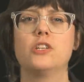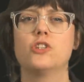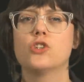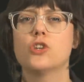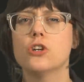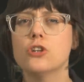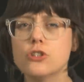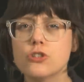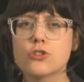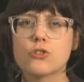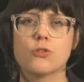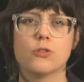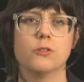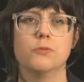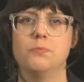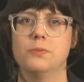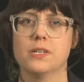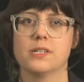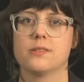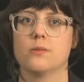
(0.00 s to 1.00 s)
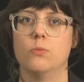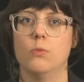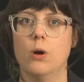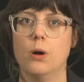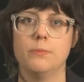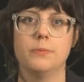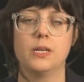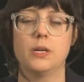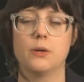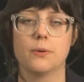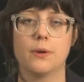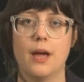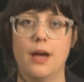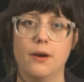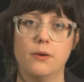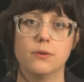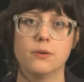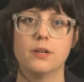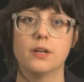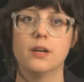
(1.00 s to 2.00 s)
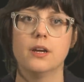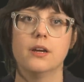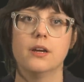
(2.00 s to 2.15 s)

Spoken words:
church group doesn't want me around.